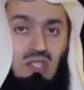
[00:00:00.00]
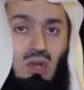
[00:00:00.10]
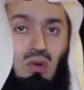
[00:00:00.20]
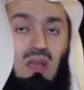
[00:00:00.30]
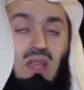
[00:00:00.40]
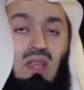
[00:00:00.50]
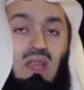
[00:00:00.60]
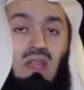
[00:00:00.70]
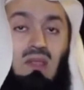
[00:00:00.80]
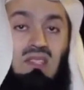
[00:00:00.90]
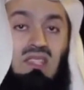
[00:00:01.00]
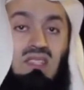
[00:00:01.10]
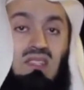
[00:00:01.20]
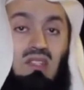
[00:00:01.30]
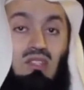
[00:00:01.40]
So this
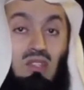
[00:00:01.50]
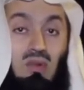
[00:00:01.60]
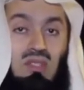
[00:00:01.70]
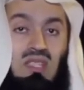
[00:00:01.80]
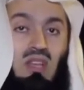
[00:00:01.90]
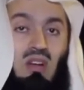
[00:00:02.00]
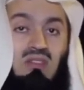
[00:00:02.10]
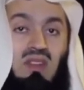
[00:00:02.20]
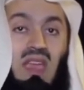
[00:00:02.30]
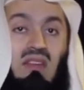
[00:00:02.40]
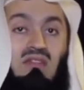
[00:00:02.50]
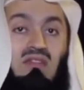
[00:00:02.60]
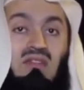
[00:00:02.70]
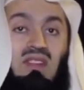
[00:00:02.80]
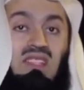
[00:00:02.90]
is the duty of
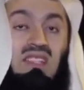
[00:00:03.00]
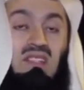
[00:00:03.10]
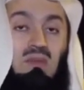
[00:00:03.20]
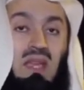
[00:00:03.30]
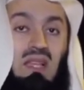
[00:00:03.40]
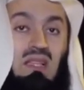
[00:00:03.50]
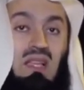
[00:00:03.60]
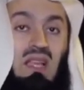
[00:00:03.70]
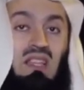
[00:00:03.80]
every single male.